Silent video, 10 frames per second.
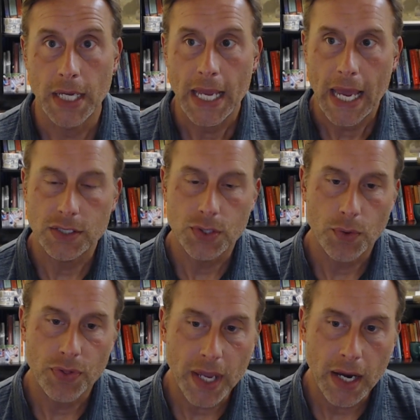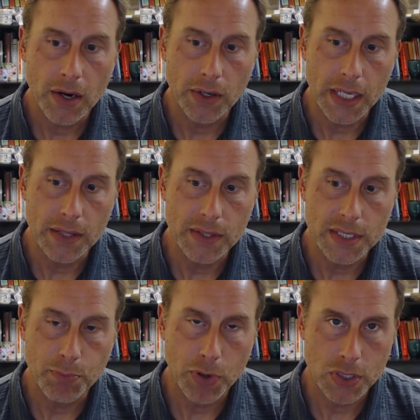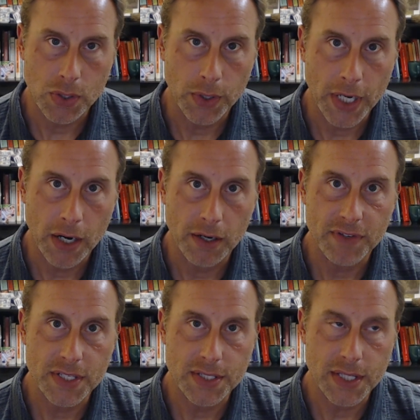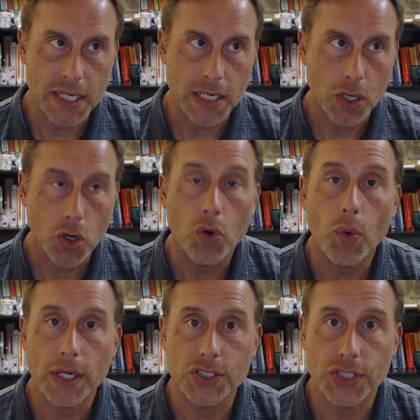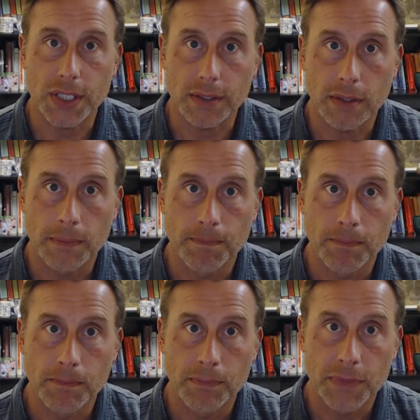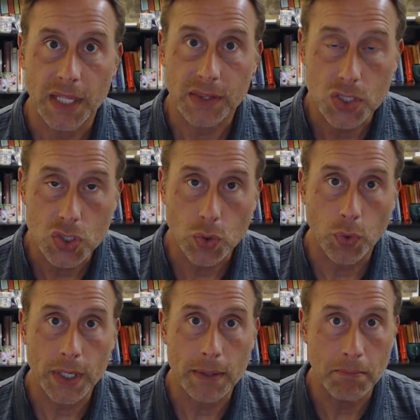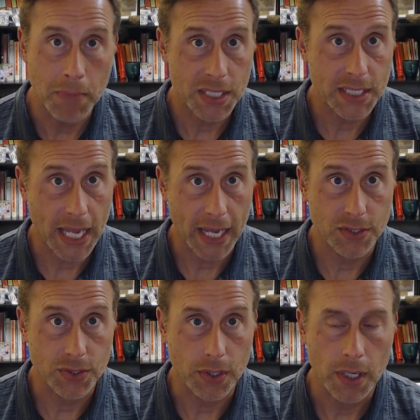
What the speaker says: And so there in this personal narrative is the question that the story must answer.